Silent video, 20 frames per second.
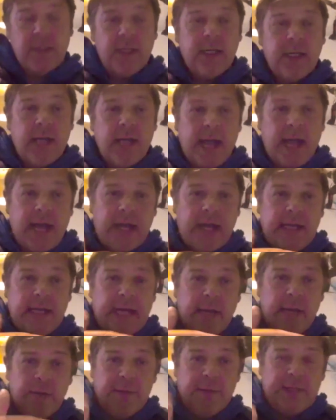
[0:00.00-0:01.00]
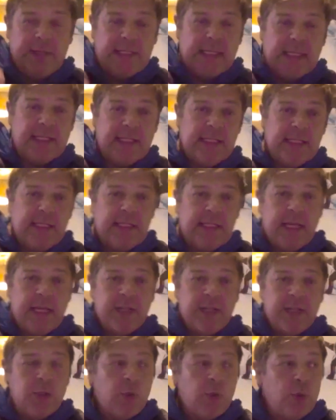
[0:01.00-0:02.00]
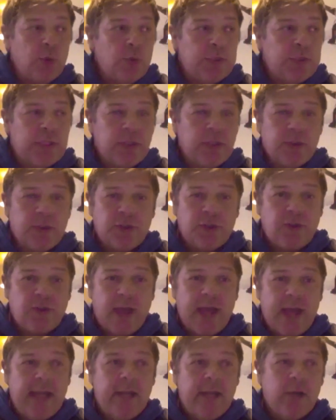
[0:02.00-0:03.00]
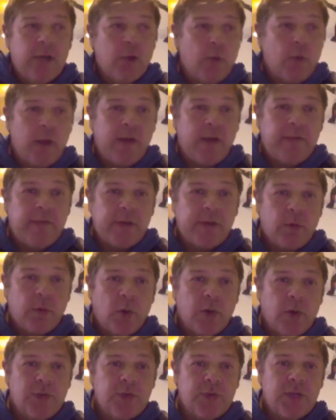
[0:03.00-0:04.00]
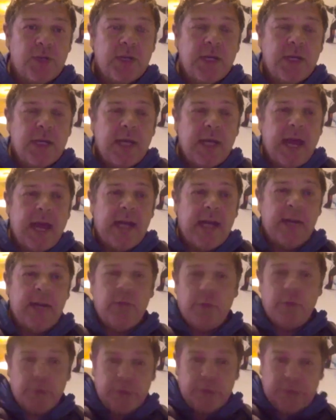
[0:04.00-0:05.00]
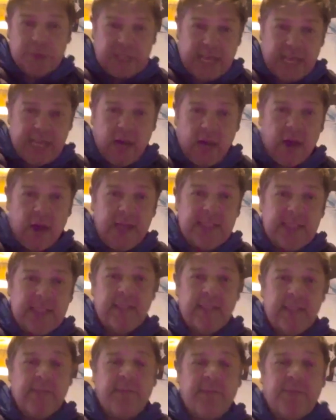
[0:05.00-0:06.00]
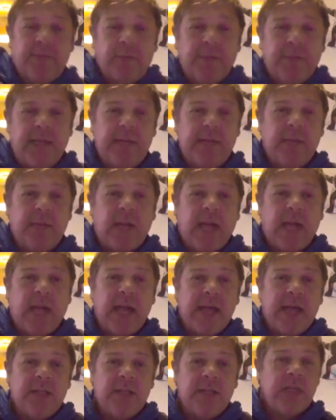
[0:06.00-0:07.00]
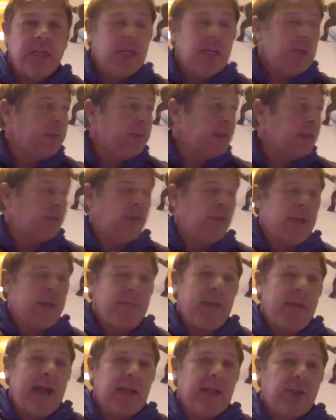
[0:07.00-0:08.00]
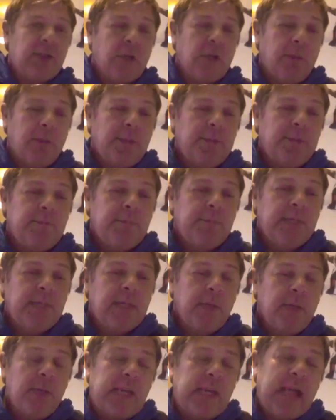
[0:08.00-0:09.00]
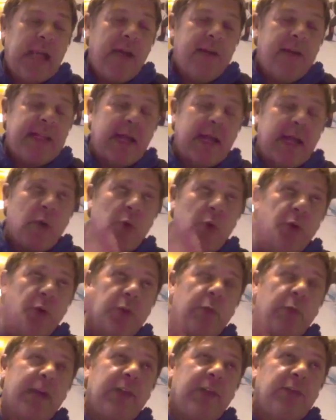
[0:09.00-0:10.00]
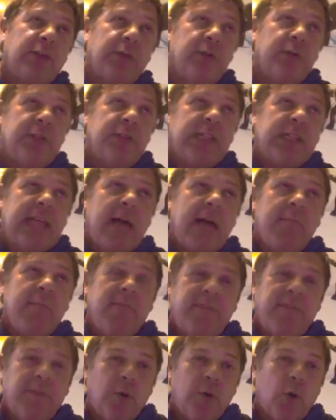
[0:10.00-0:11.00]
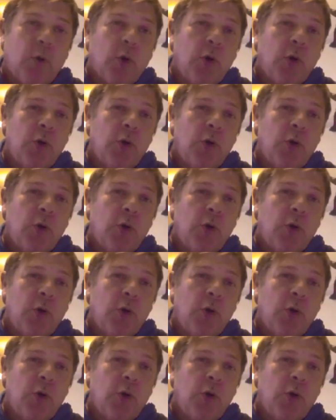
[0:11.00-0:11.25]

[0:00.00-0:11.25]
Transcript: and they would be sitting in their schools in Australia or wherever it was. And then we would say hi to them from the Himalayas with a great backdrop. And we carried that all the way through to Camp 4,